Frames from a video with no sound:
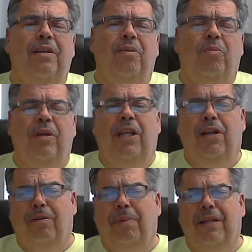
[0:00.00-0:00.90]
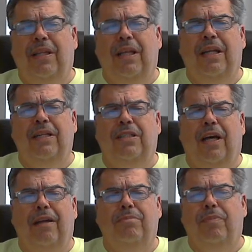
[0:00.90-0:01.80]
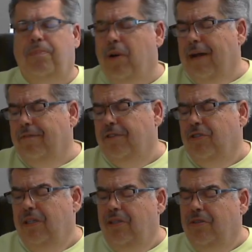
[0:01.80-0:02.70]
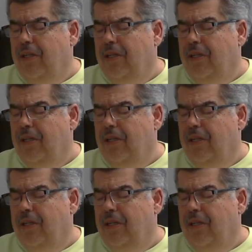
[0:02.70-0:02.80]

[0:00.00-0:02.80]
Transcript: we hear about the end time prophecies